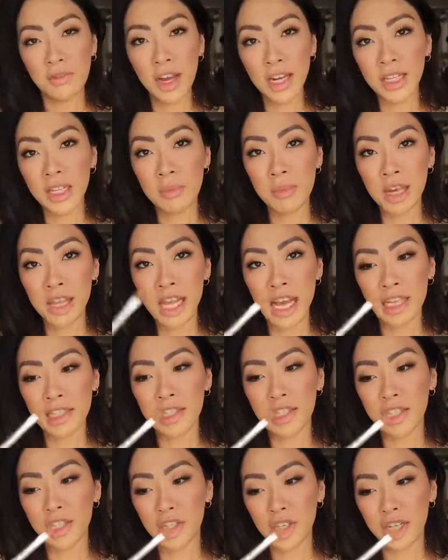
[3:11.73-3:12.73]
finally, my last
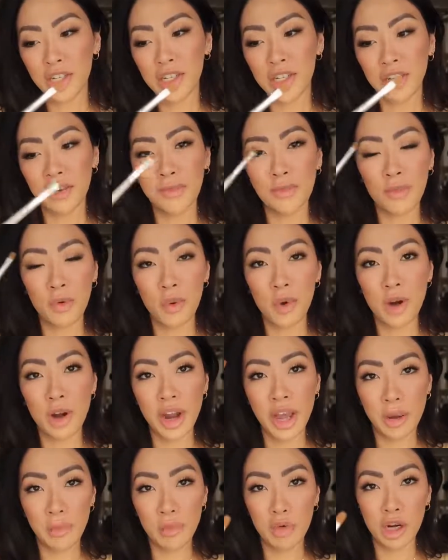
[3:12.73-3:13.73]
suggestion for
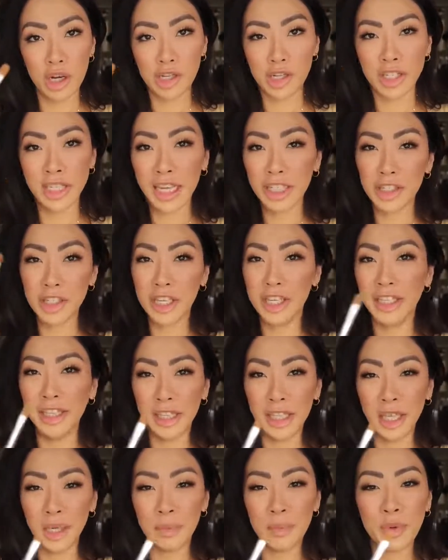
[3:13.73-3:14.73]
a brush is actually a
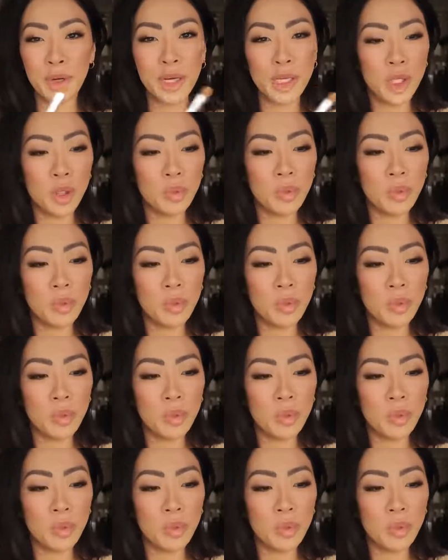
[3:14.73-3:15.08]
lip brush,